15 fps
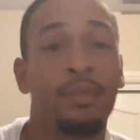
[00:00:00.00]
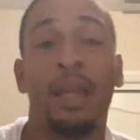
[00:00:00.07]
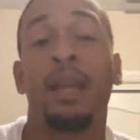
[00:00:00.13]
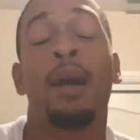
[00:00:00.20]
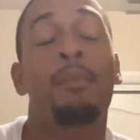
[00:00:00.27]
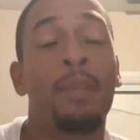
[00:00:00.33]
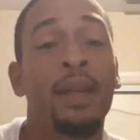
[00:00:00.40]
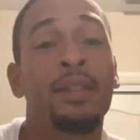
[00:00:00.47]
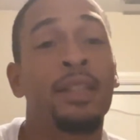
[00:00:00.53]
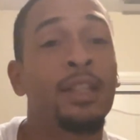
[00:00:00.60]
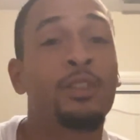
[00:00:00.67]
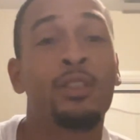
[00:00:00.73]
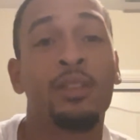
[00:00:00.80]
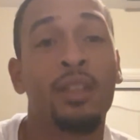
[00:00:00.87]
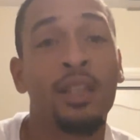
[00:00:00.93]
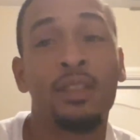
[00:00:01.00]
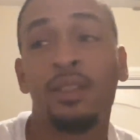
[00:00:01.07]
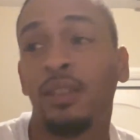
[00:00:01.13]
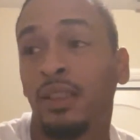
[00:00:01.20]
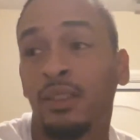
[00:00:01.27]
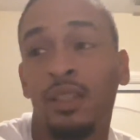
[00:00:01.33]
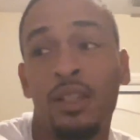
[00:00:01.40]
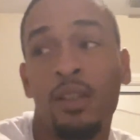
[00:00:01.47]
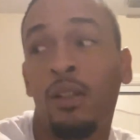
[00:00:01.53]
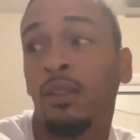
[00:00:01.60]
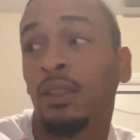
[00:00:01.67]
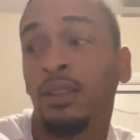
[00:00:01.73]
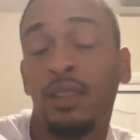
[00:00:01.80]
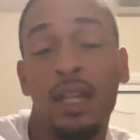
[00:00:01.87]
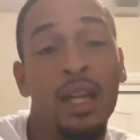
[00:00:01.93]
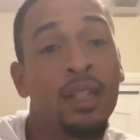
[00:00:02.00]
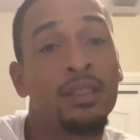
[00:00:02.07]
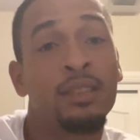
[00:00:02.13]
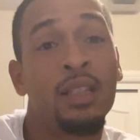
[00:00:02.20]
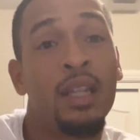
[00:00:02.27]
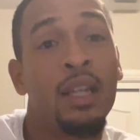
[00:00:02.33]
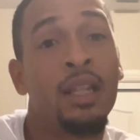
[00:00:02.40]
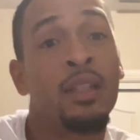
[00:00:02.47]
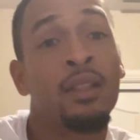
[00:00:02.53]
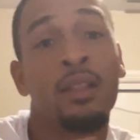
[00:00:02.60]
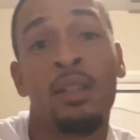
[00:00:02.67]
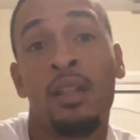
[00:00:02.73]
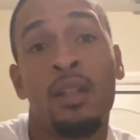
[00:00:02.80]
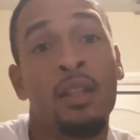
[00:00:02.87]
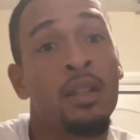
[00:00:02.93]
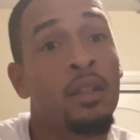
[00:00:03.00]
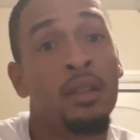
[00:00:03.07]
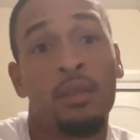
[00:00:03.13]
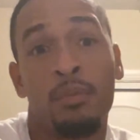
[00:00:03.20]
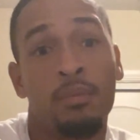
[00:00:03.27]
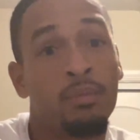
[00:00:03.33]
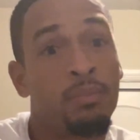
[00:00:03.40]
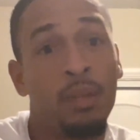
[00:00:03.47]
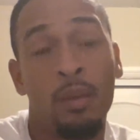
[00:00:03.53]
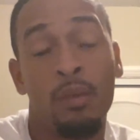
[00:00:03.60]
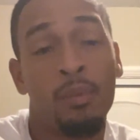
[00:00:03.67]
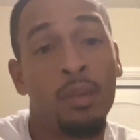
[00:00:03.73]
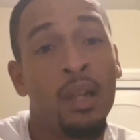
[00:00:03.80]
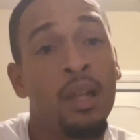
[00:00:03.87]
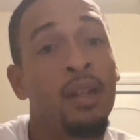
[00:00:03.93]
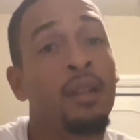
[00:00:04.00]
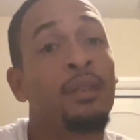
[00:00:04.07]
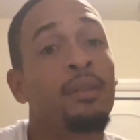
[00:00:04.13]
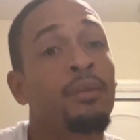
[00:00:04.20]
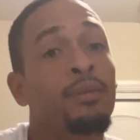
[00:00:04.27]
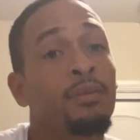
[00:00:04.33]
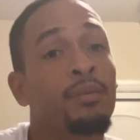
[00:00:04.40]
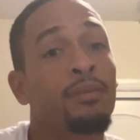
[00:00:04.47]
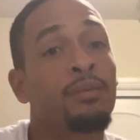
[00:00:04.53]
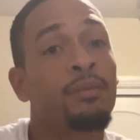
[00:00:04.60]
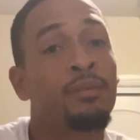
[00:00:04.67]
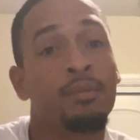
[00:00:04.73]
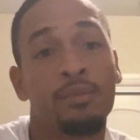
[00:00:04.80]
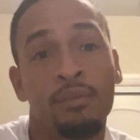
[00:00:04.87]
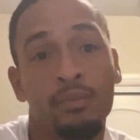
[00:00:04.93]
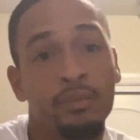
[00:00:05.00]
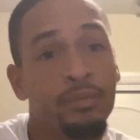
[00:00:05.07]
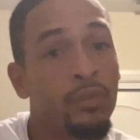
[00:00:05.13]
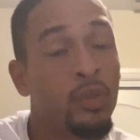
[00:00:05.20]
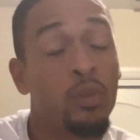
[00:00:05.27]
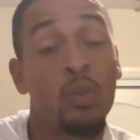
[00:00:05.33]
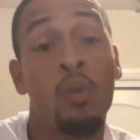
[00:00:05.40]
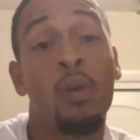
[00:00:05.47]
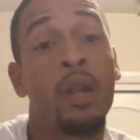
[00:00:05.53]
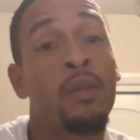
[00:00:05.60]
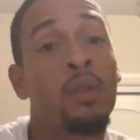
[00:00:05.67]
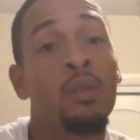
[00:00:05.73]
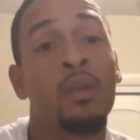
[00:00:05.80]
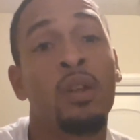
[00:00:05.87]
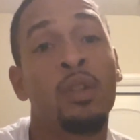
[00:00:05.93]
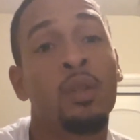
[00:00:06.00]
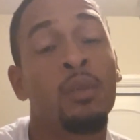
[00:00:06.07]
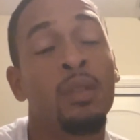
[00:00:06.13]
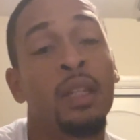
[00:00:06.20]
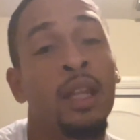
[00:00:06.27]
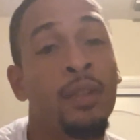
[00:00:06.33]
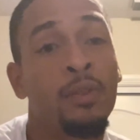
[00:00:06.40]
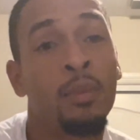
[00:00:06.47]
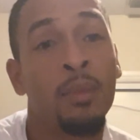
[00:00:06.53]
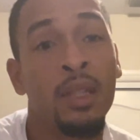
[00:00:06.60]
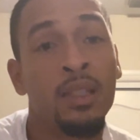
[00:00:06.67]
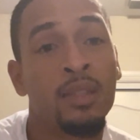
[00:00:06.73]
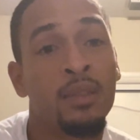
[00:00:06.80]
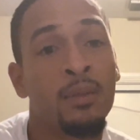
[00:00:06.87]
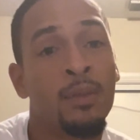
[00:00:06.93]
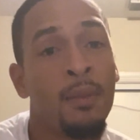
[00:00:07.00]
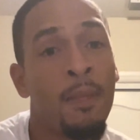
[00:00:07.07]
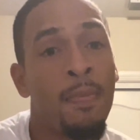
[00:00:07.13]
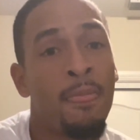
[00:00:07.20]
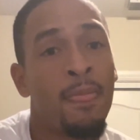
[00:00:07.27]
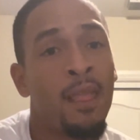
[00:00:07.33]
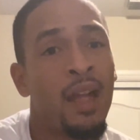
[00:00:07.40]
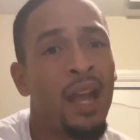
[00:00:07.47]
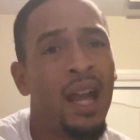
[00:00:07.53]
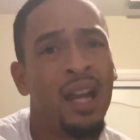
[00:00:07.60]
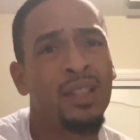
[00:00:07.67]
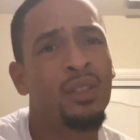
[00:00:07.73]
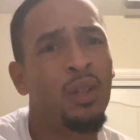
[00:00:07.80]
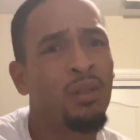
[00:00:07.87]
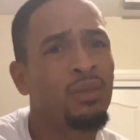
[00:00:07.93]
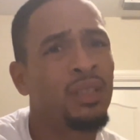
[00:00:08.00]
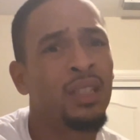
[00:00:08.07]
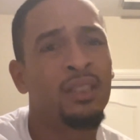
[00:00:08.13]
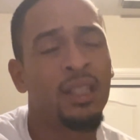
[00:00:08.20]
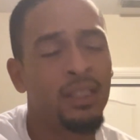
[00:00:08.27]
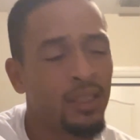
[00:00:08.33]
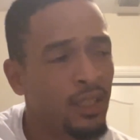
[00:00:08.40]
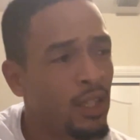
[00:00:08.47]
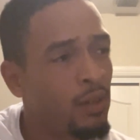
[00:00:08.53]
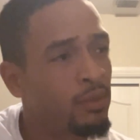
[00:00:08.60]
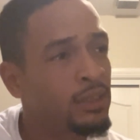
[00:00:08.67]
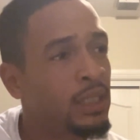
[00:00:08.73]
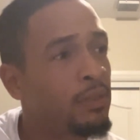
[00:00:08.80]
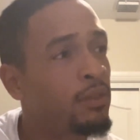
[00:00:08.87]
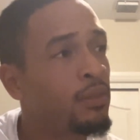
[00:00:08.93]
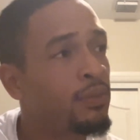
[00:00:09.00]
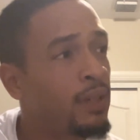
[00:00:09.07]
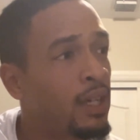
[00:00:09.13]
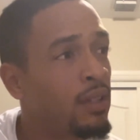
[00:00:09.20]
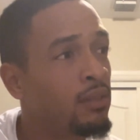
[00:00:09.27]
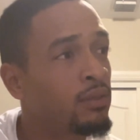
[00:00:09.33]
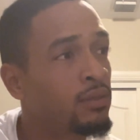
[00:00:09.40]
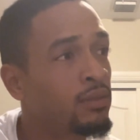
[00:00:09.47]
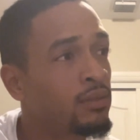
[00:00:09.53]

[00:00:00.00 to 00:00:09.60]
made the introduction. I said, yo, this guy's saying blah, blah, blah. Do whatever you want to do with that information. I don't think that the gun was ever found.